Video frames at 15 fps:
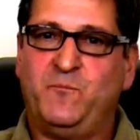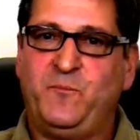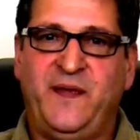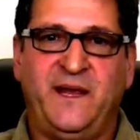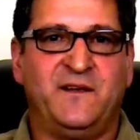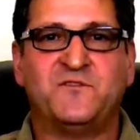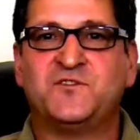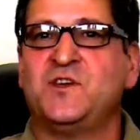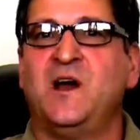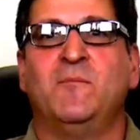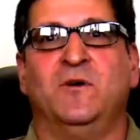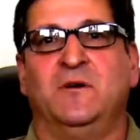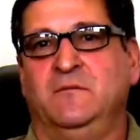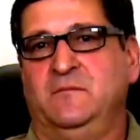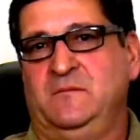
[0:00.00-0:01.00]
peak of
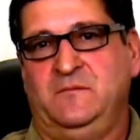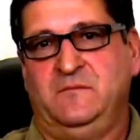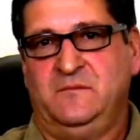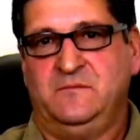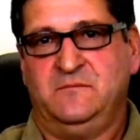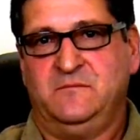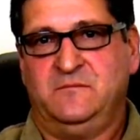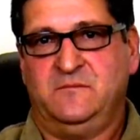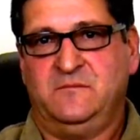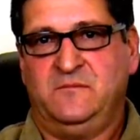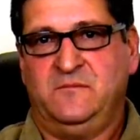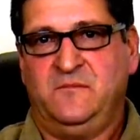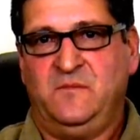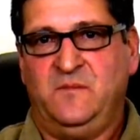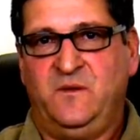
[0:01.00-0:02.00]
summer.
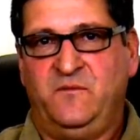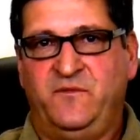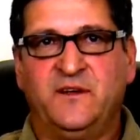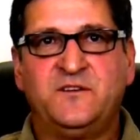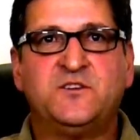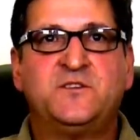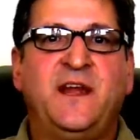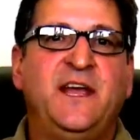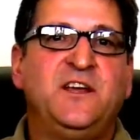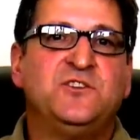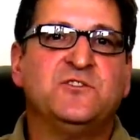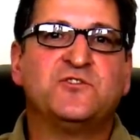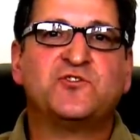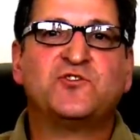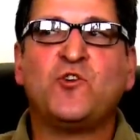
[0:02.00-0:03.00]

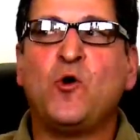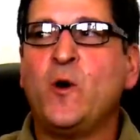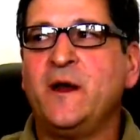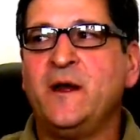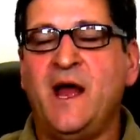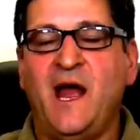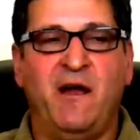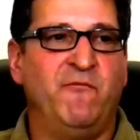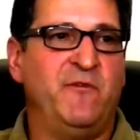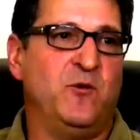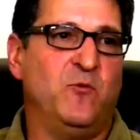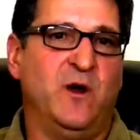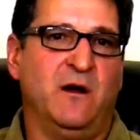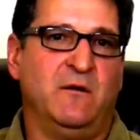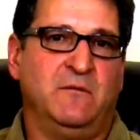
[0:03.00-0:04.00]
Vegetation is growing
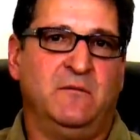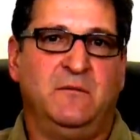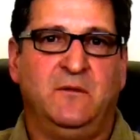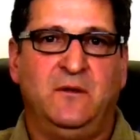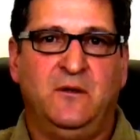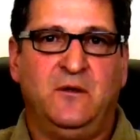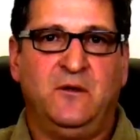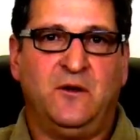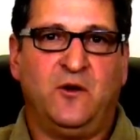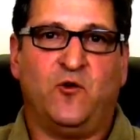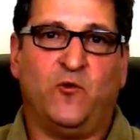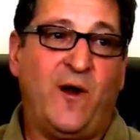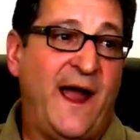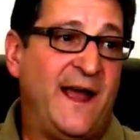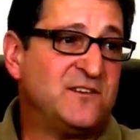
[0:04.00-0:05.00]
everywhere.
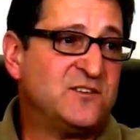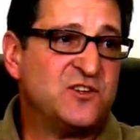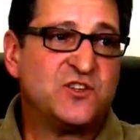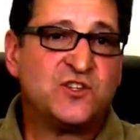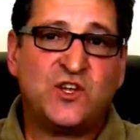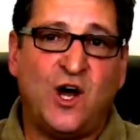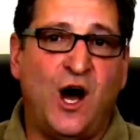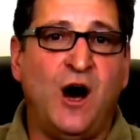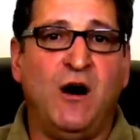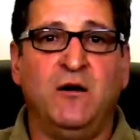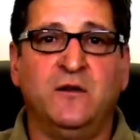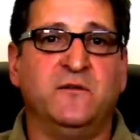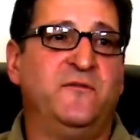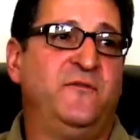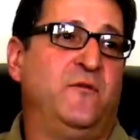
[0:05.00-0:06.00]
Grass is tall
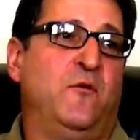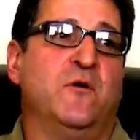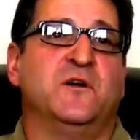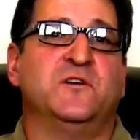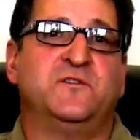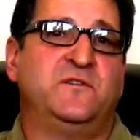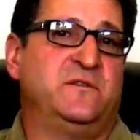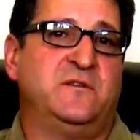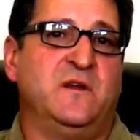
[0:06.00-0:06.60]
in the forest.